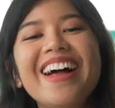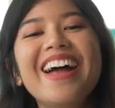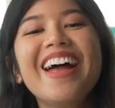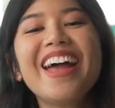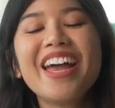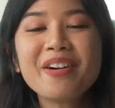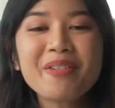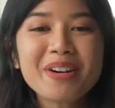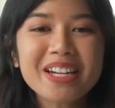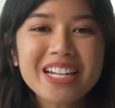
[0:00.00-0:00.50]

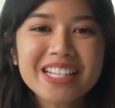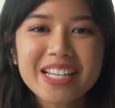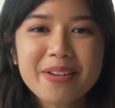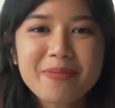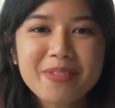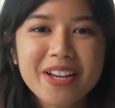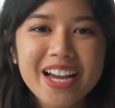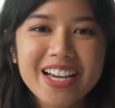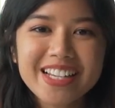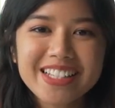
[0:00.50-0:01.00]
Hey, what is
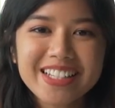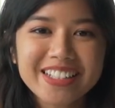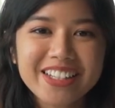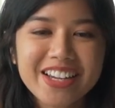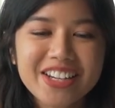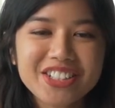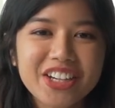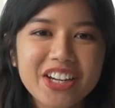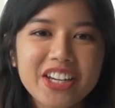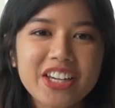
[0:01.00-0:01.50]
up guys?
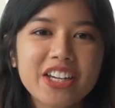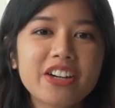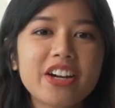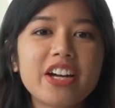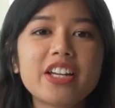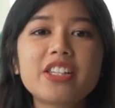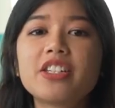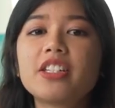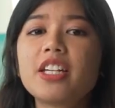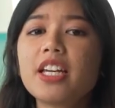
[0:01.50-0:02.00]
Natasha here,
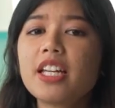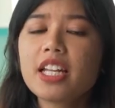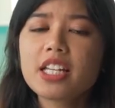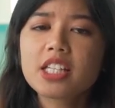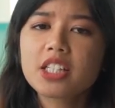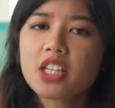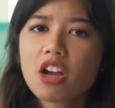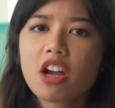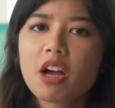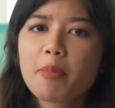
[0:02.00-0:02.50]
and today
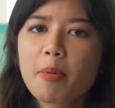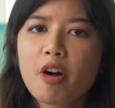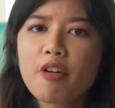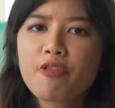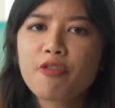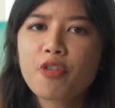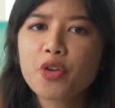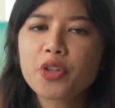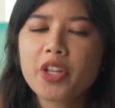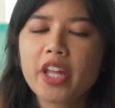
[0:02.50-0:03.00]
let's talk
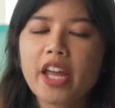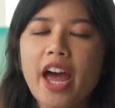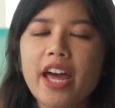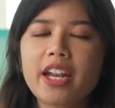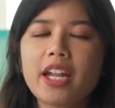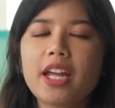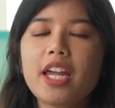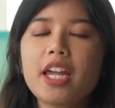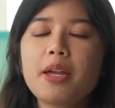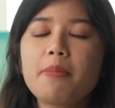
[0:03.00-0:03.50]
about a phone that
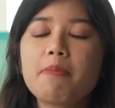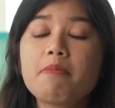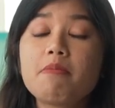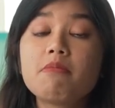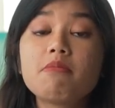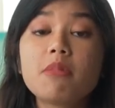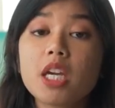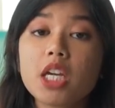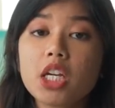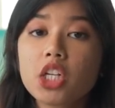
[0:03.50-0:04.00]
had a
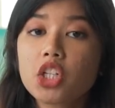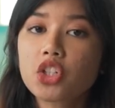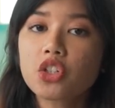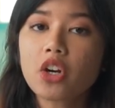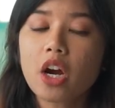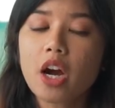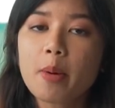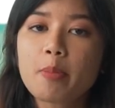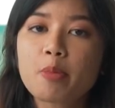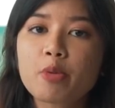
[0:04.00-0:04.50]

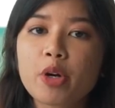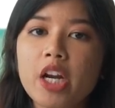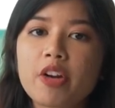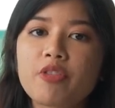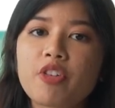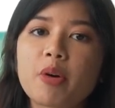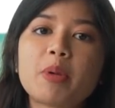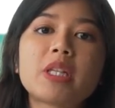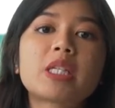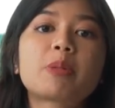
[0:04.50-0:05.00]
major
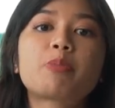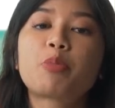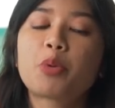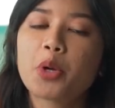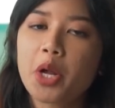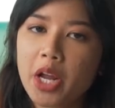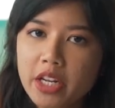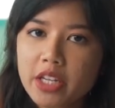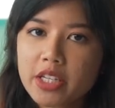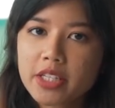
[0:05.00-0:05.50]
upgrade from its
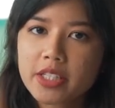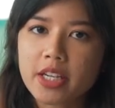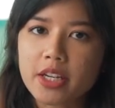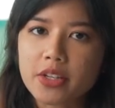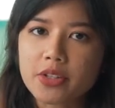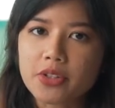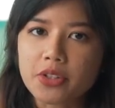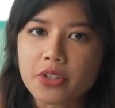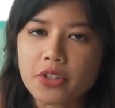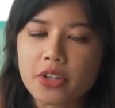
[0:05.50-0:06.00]

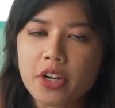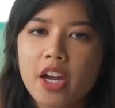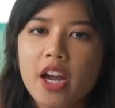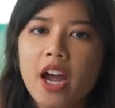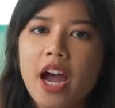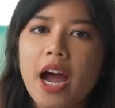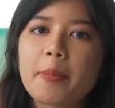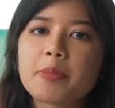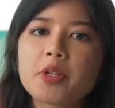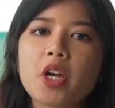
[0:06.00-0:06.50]
predecessor.
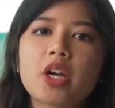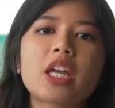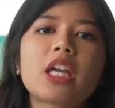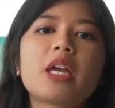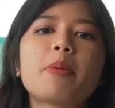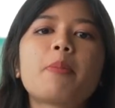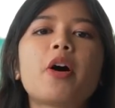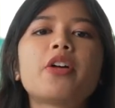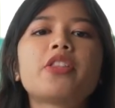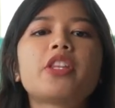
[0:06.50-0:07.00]
I'm
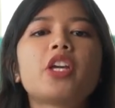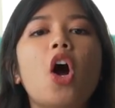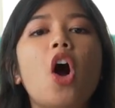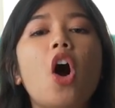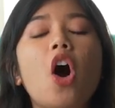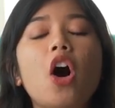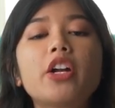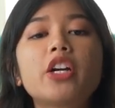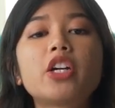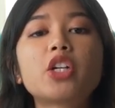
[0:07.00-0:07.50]
talking about the
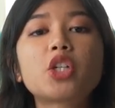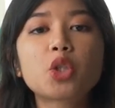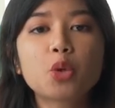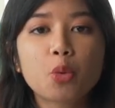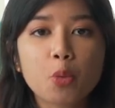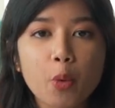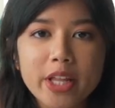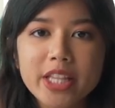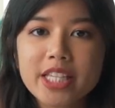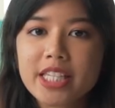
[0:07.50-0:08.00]
Honor
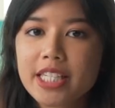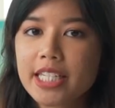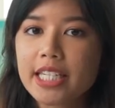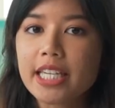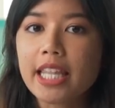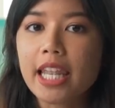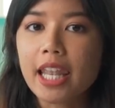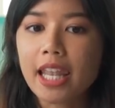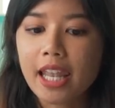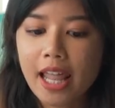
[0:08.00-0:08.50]

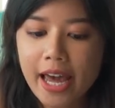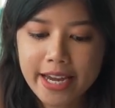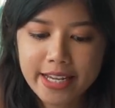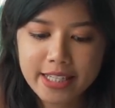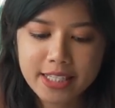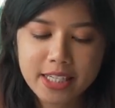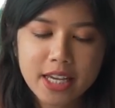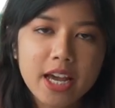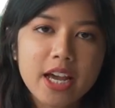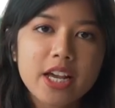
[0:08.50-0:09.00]
20
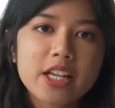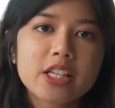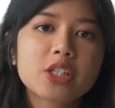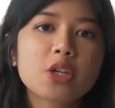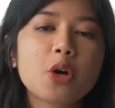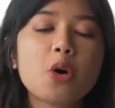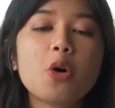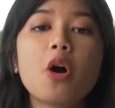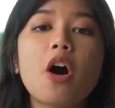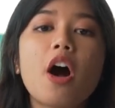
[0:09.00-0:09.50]
Lite.
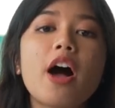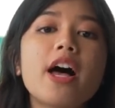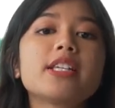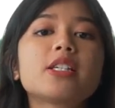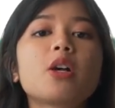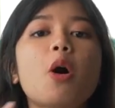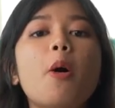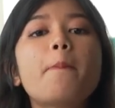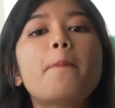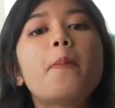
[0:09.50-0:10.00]
So
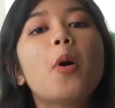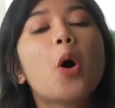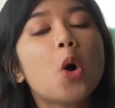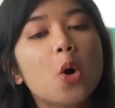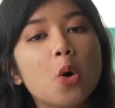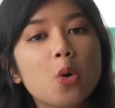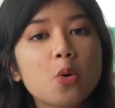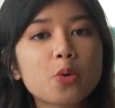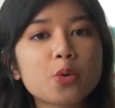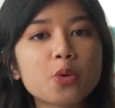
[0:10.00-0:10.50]
as
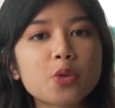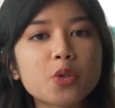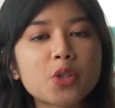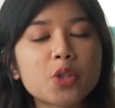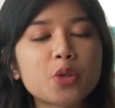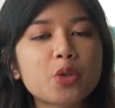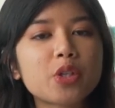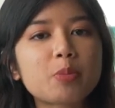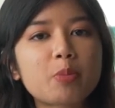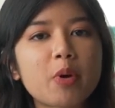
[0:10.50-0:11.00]

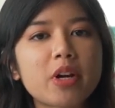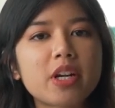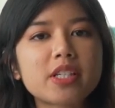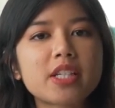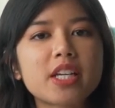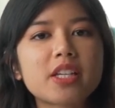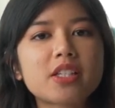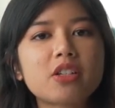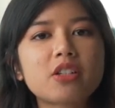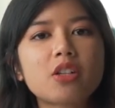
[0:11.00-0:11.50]
opposed to its
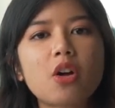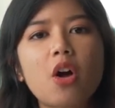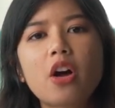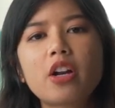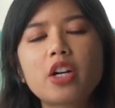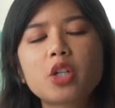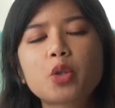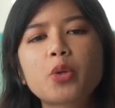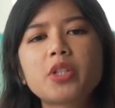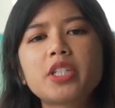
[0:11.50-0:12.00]
predecessor, the
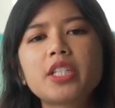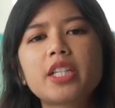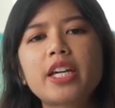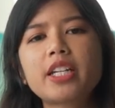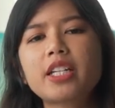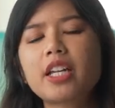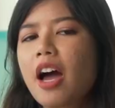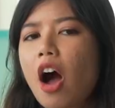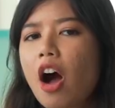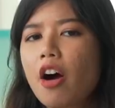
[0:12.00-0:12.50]
Honor 20
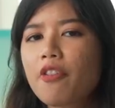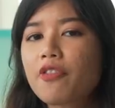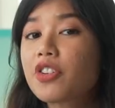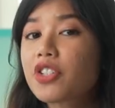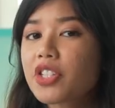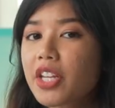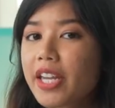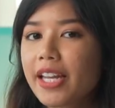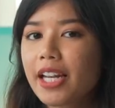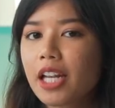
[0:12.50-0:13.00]
Lite
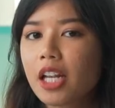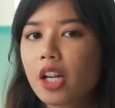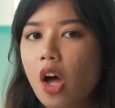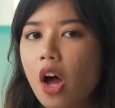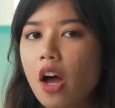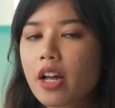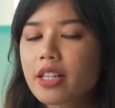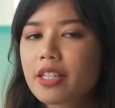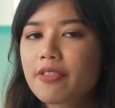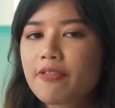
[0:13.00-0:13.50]
offers a
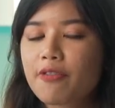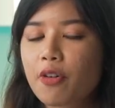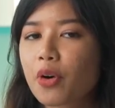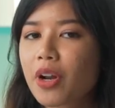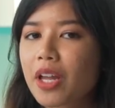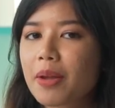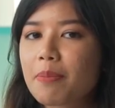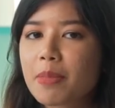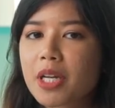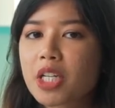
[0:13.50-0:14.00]
lot
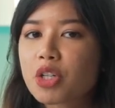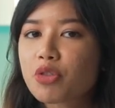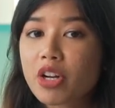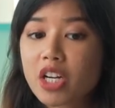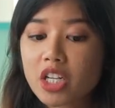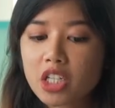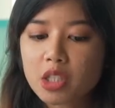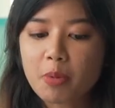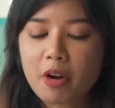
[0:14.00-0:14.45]
for a mid-range